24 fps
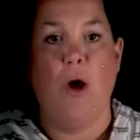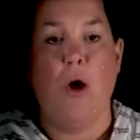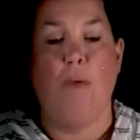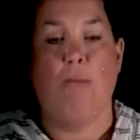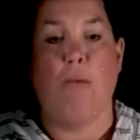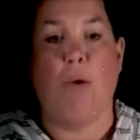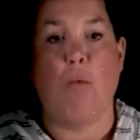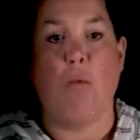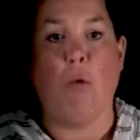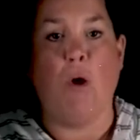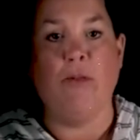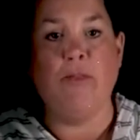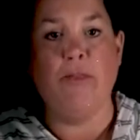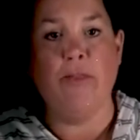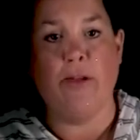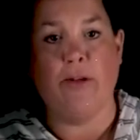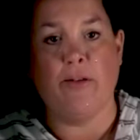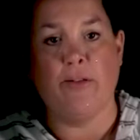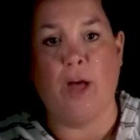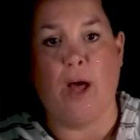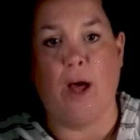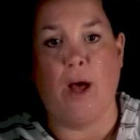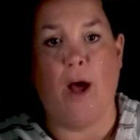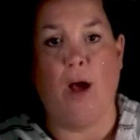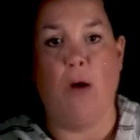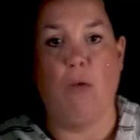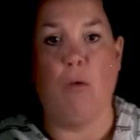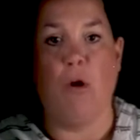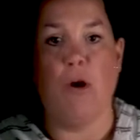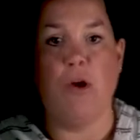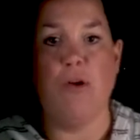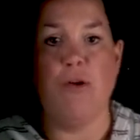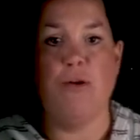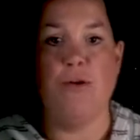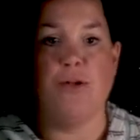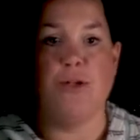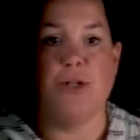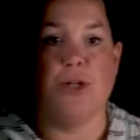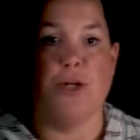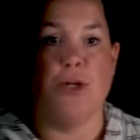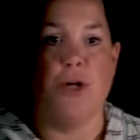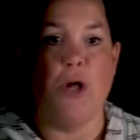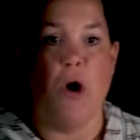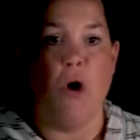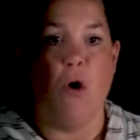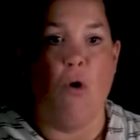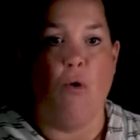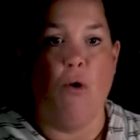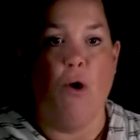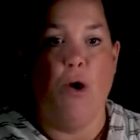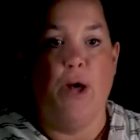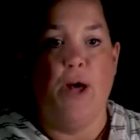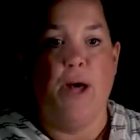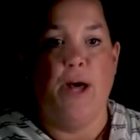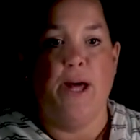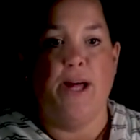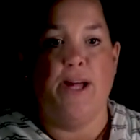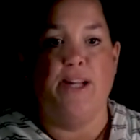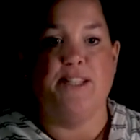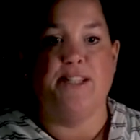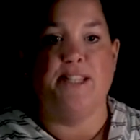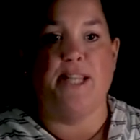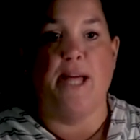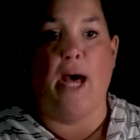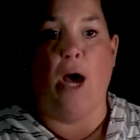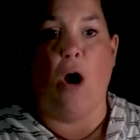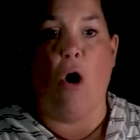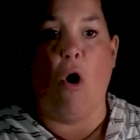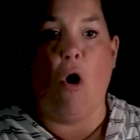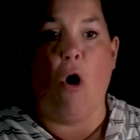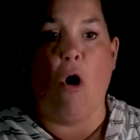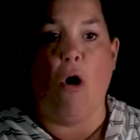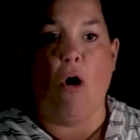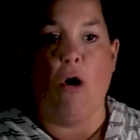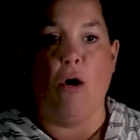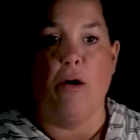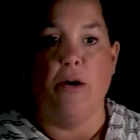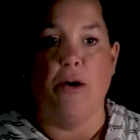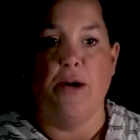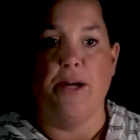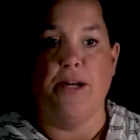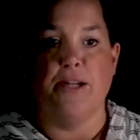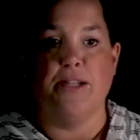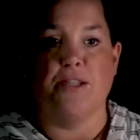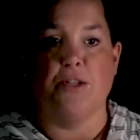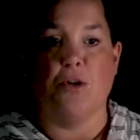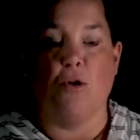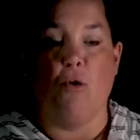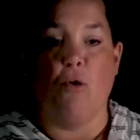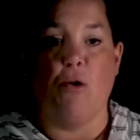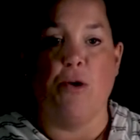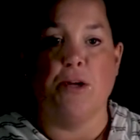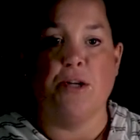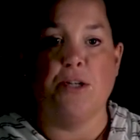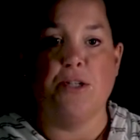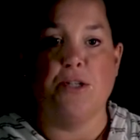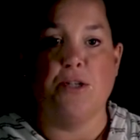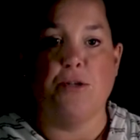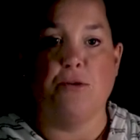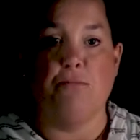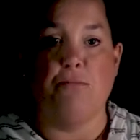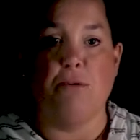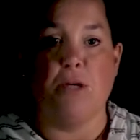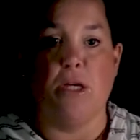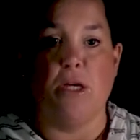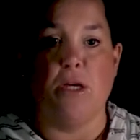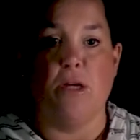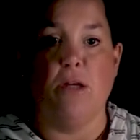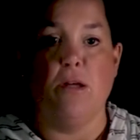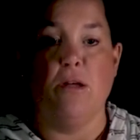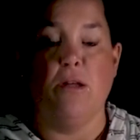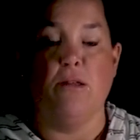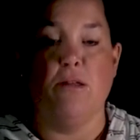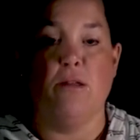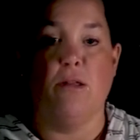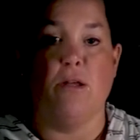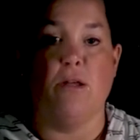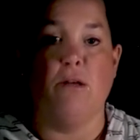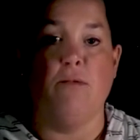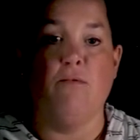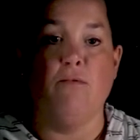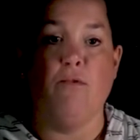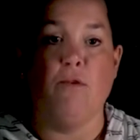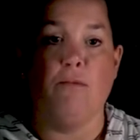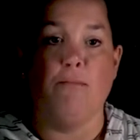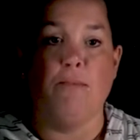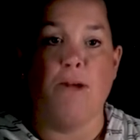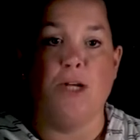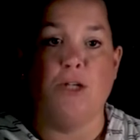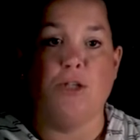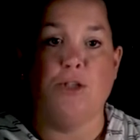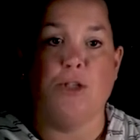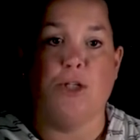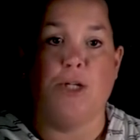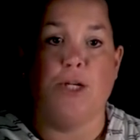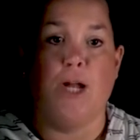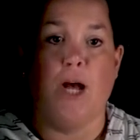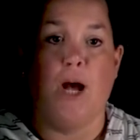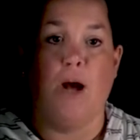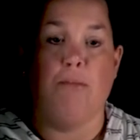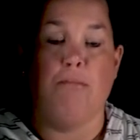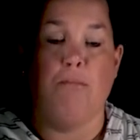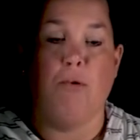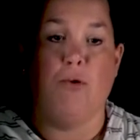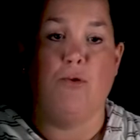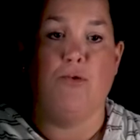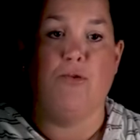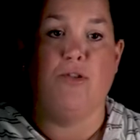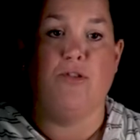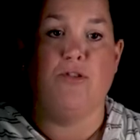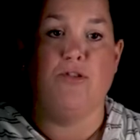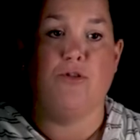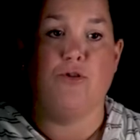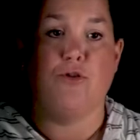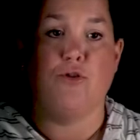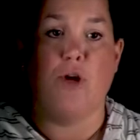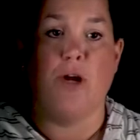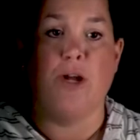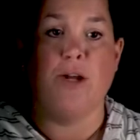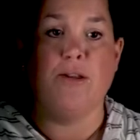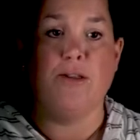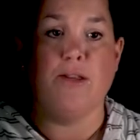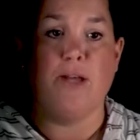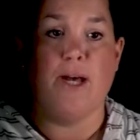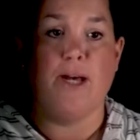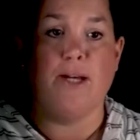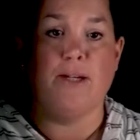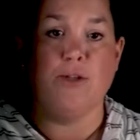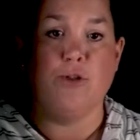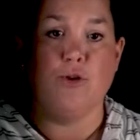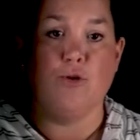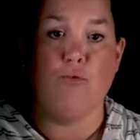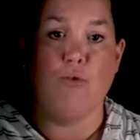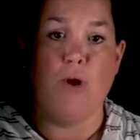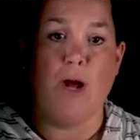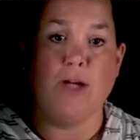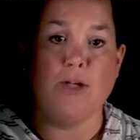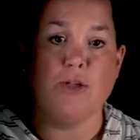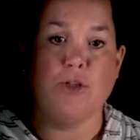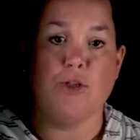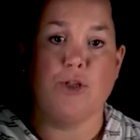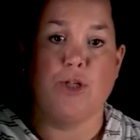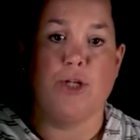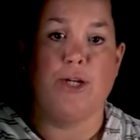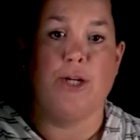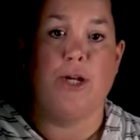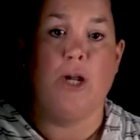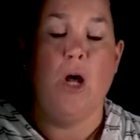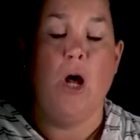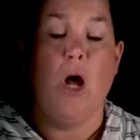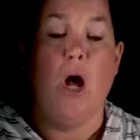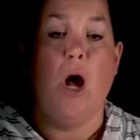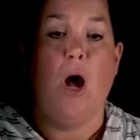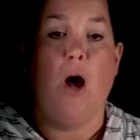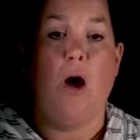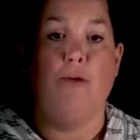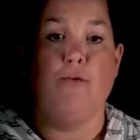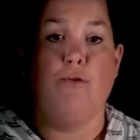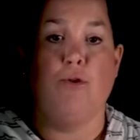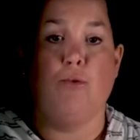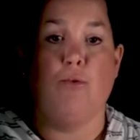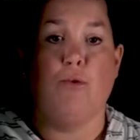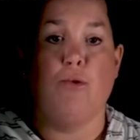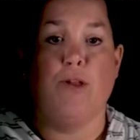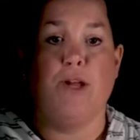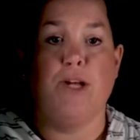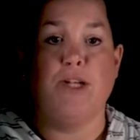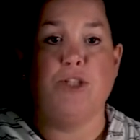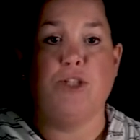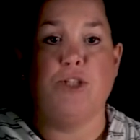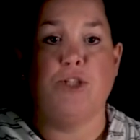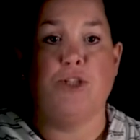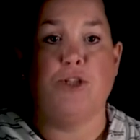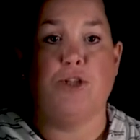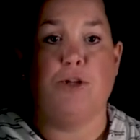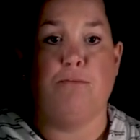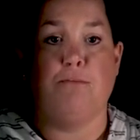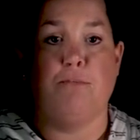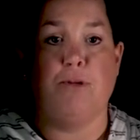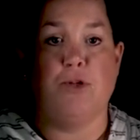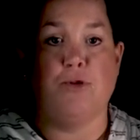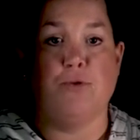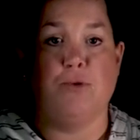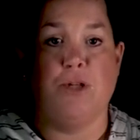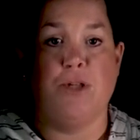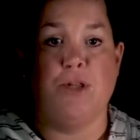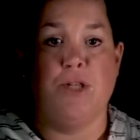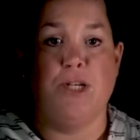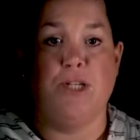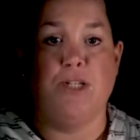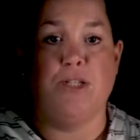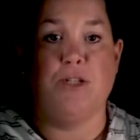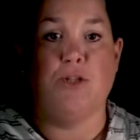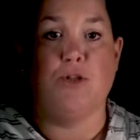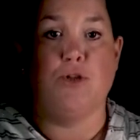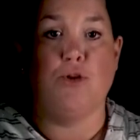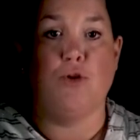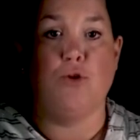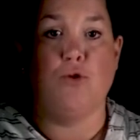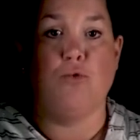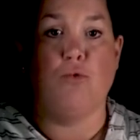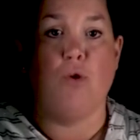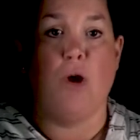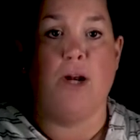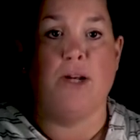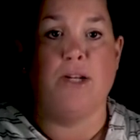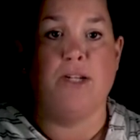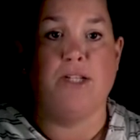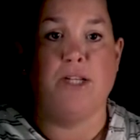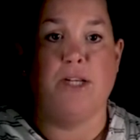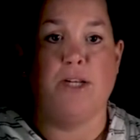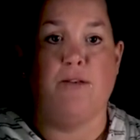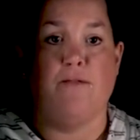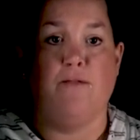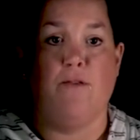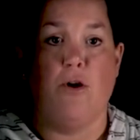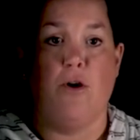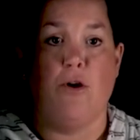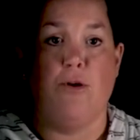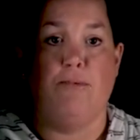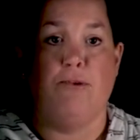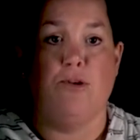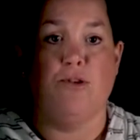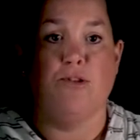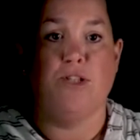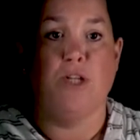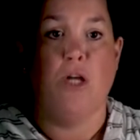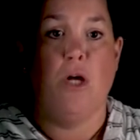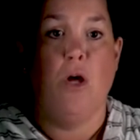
But one thing that I want you to know is that r is going to be the information on both the strength and direction of the relationship between these two quantitative variables.